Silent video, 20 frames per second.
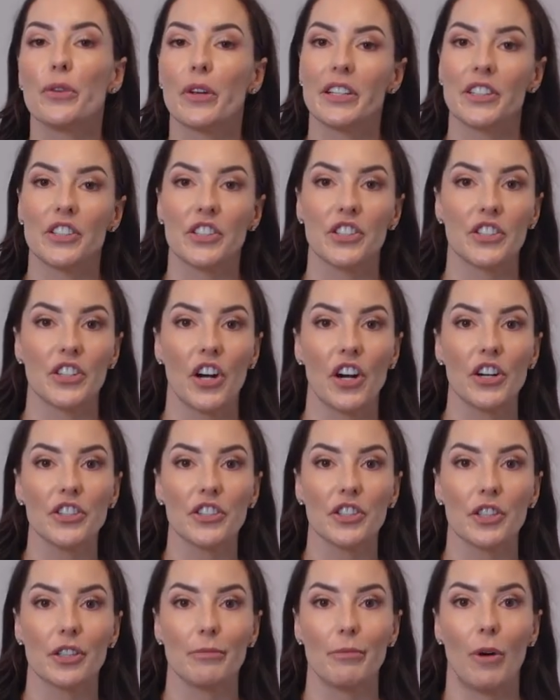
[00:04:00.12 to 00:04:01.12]
can
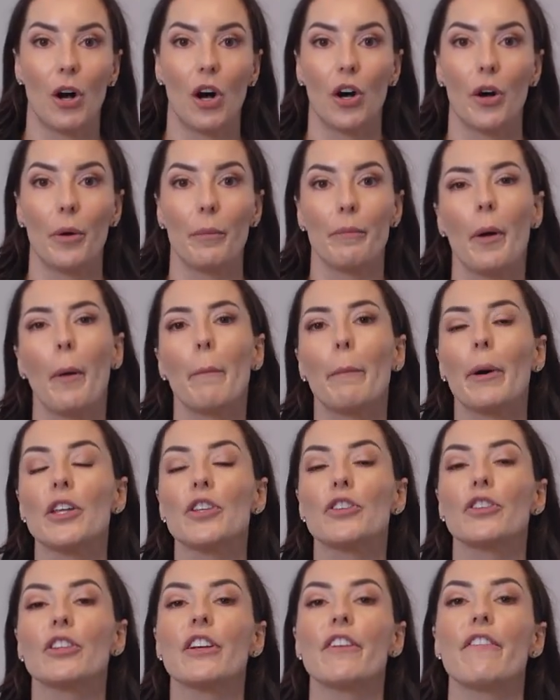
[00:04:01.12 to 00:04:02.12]
start small, but
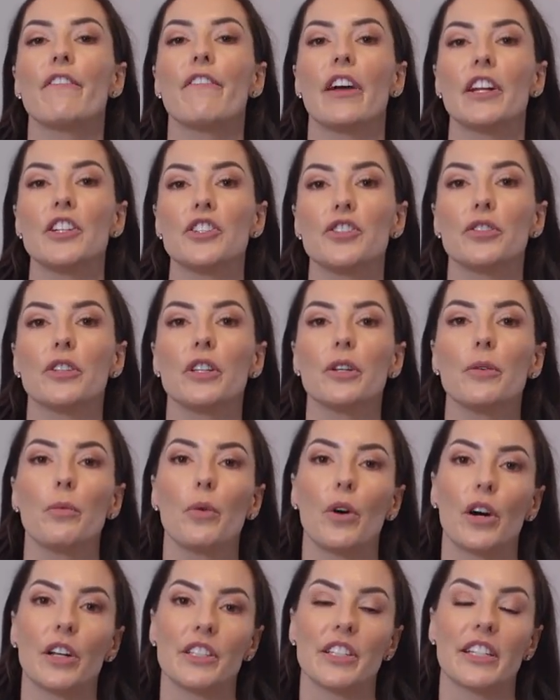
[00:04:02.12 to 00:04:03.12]
you'll eventually
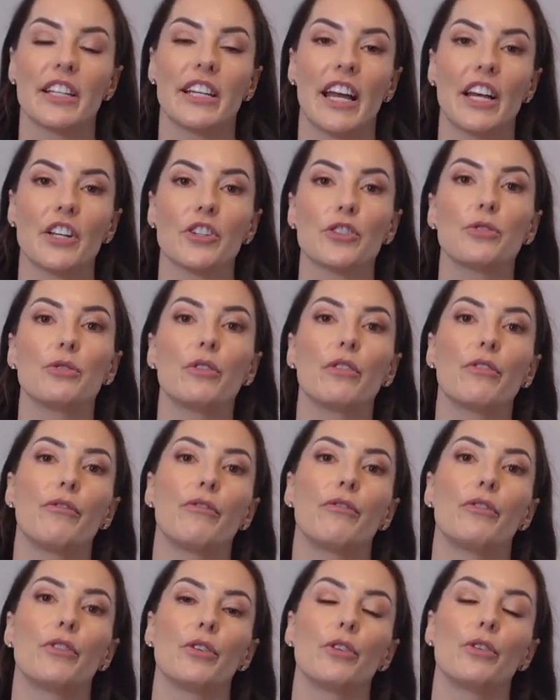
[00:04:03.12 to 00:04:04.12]
want to get to a
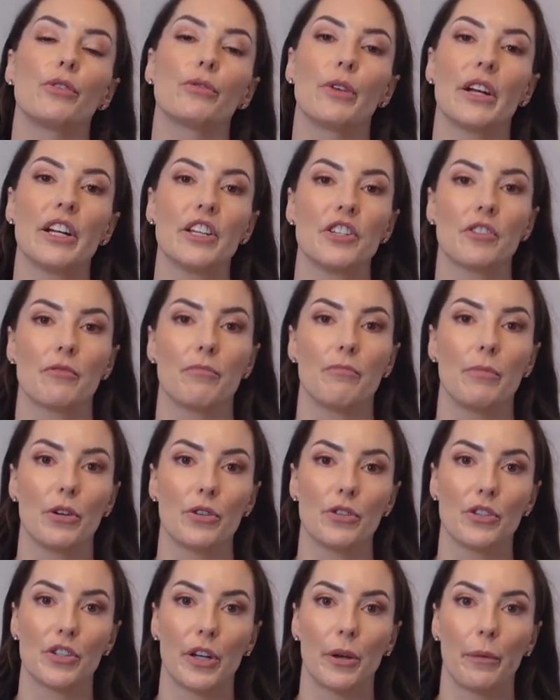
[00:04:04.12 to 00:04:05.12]
full range of
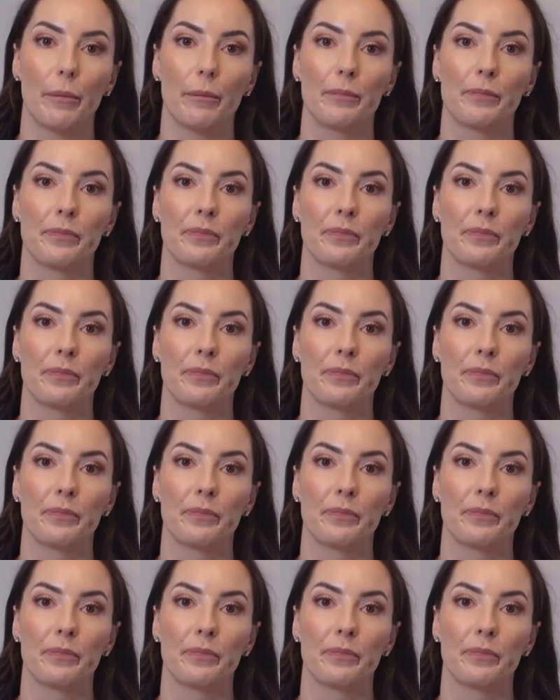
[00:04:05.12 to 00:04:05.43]
motion.